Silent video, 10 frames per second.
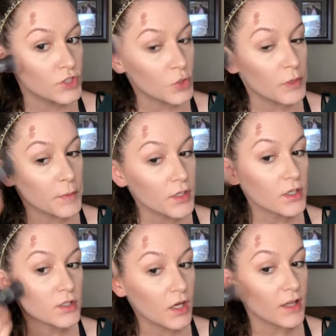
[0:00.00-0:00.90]
So people
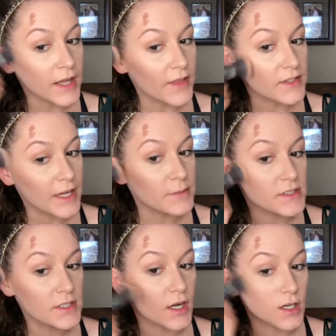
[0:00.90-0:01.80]
are a lot of the time
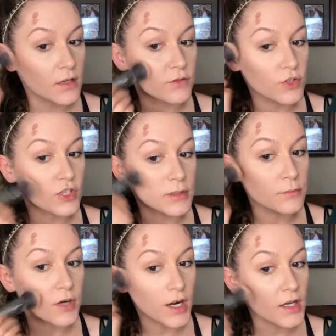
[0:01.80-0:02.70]
scared of
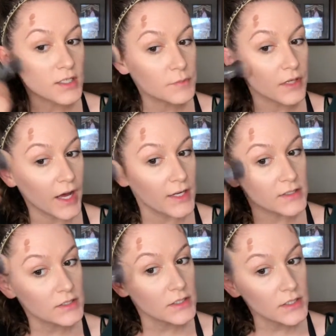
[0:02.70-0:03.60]
cream products, but
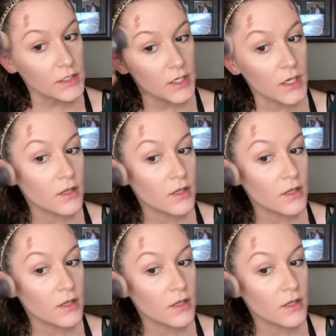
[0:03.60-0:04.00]
honestly,